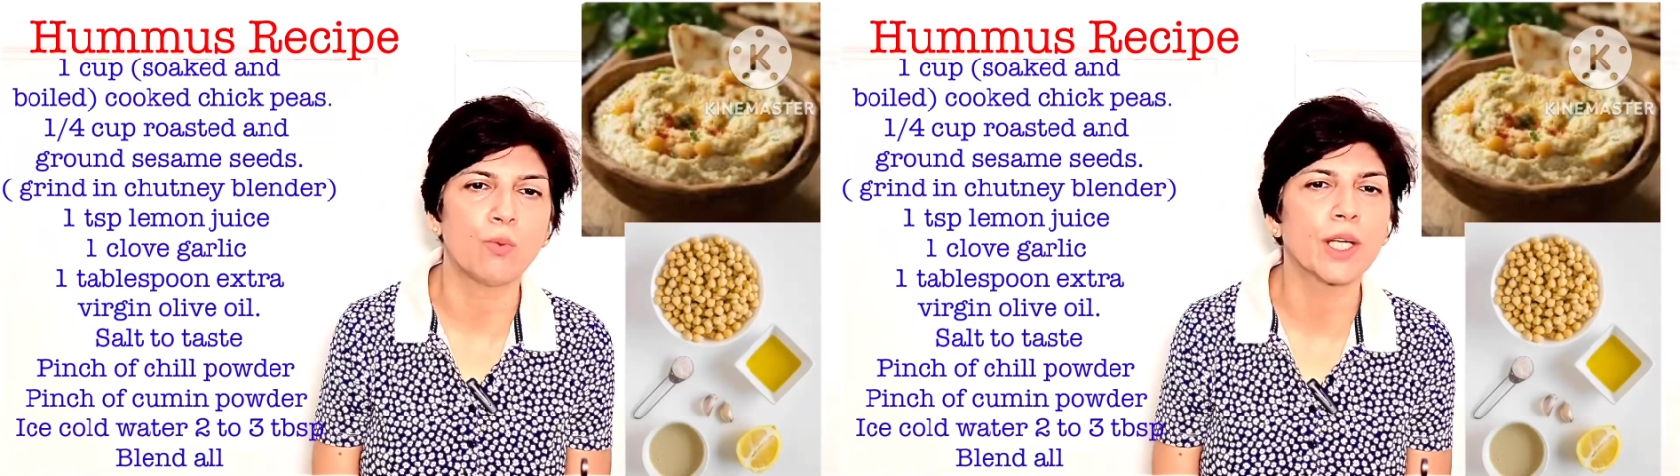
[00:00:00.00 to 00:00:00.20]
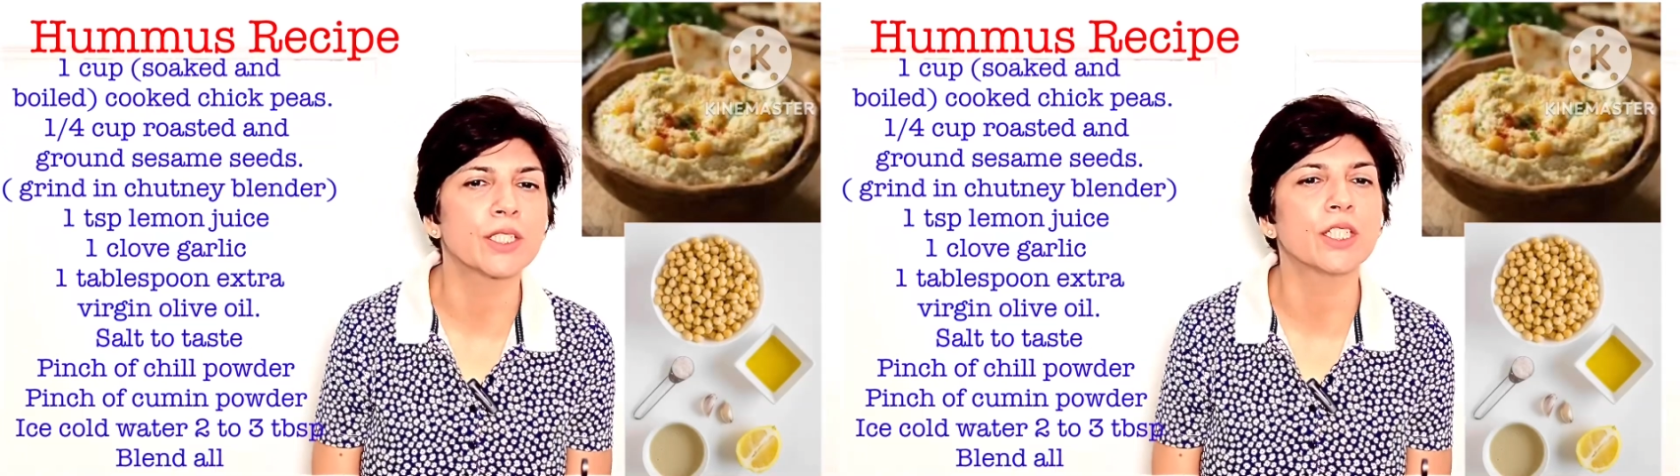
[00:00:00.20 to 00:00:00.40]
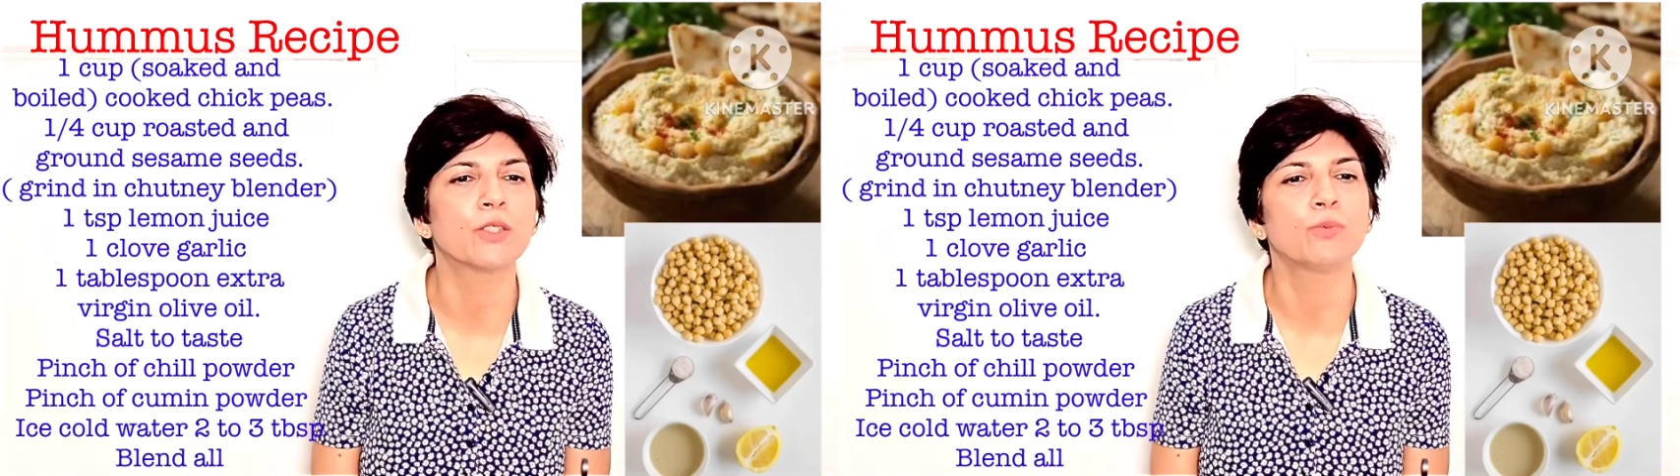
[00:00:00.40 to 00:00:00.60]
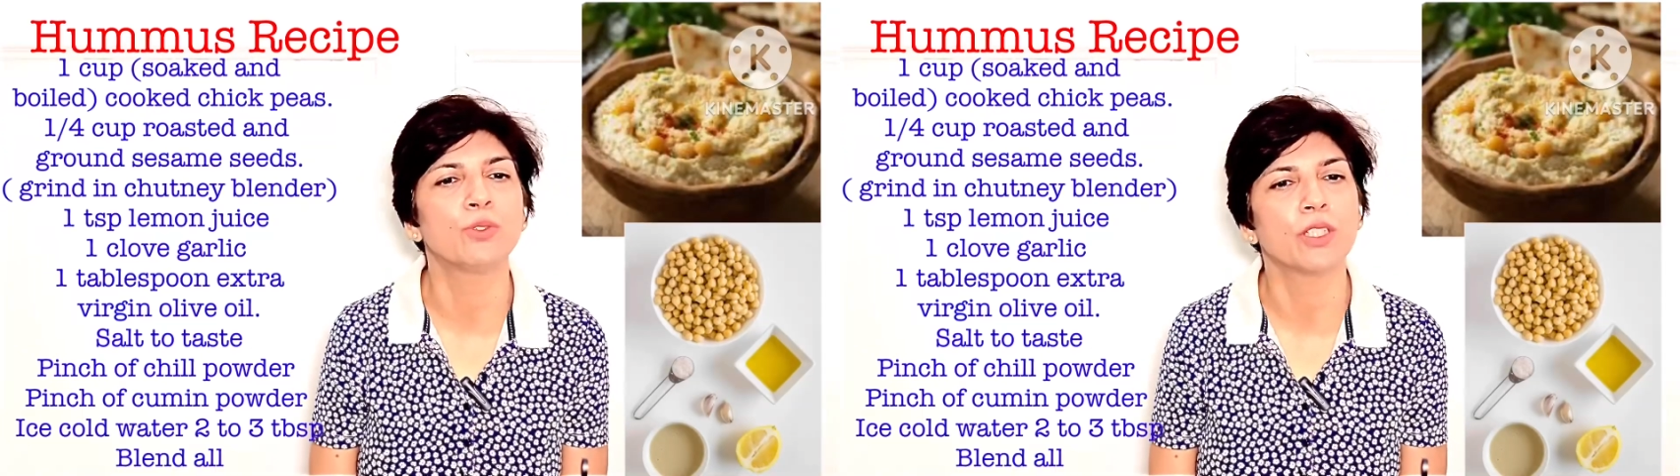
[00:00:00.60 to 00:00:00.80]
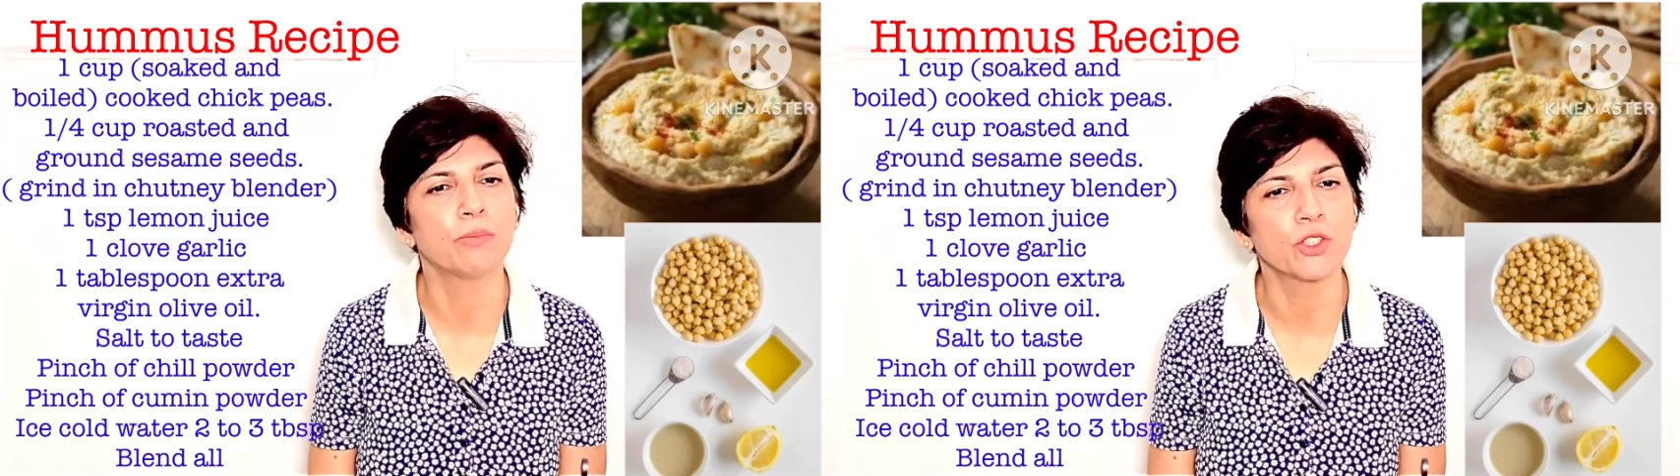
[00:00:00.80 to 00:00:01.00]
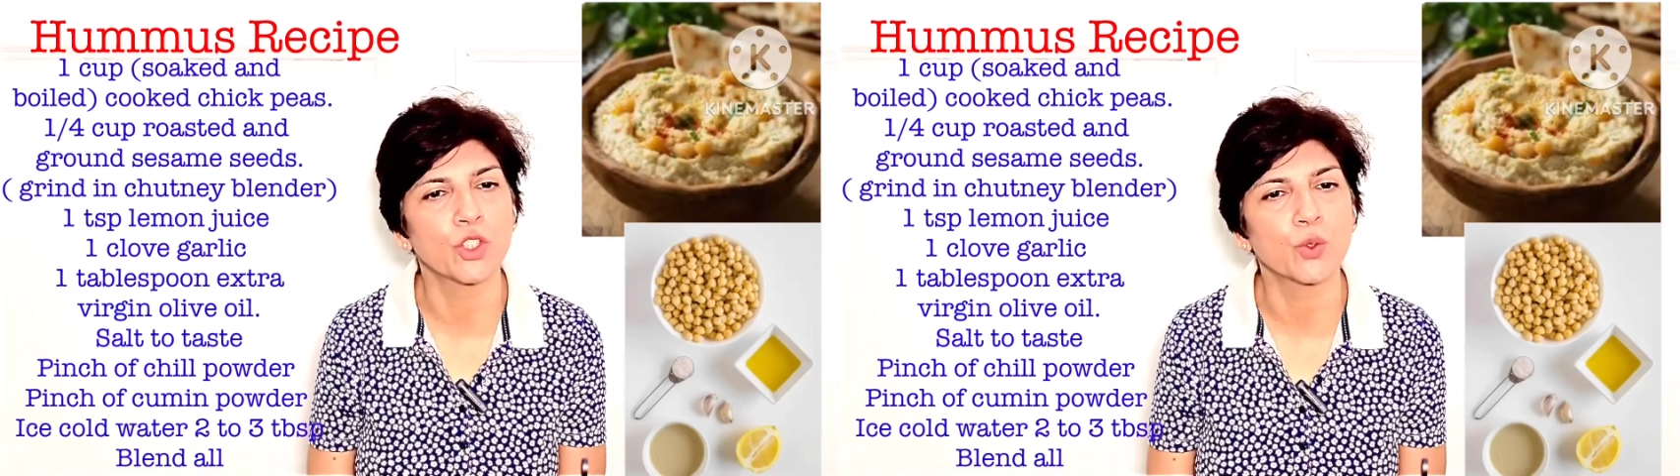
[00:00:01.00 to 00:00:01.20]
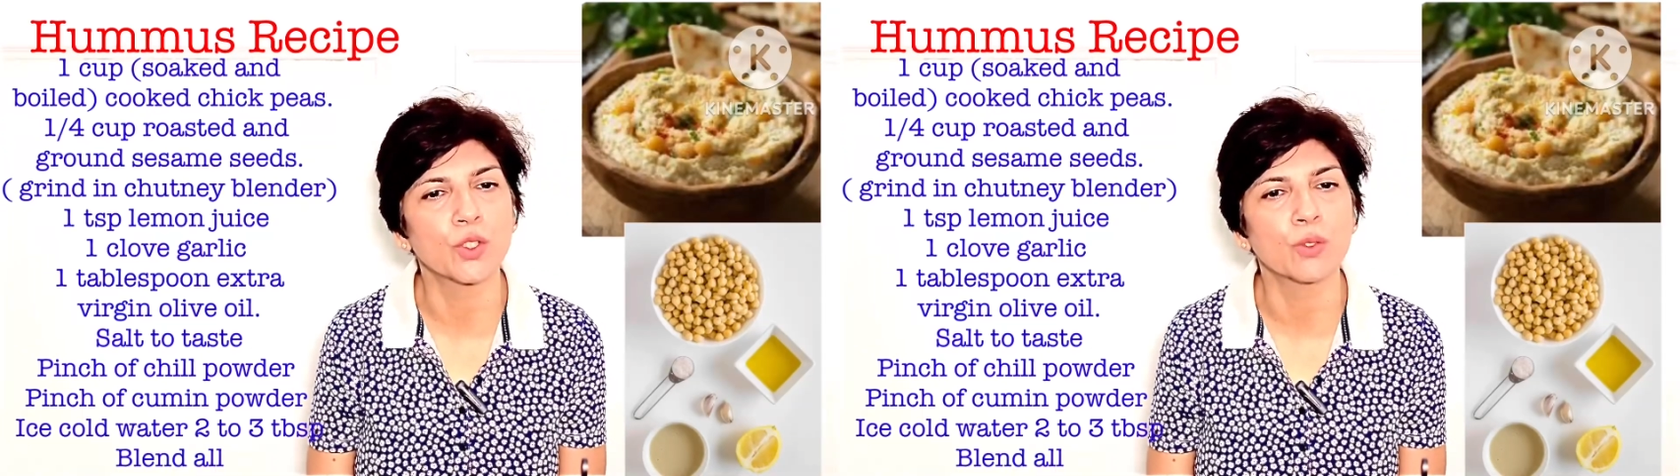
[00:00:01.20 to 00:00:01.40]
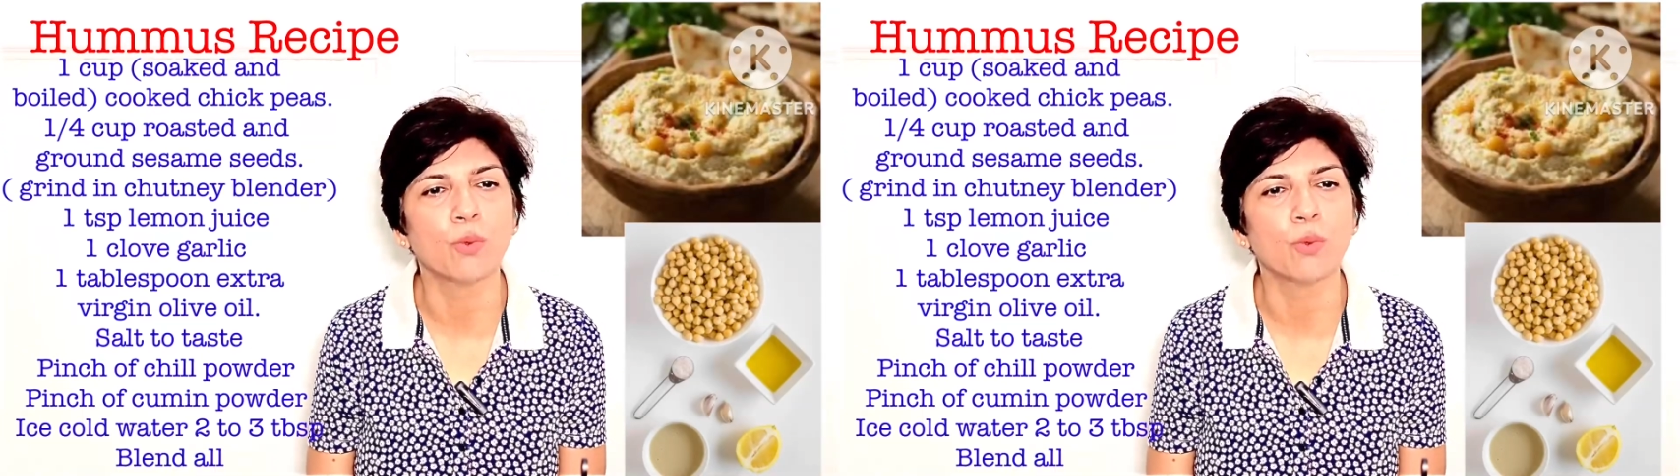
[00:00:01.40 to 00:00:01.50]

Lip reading: 1 teaspoon lemon juice,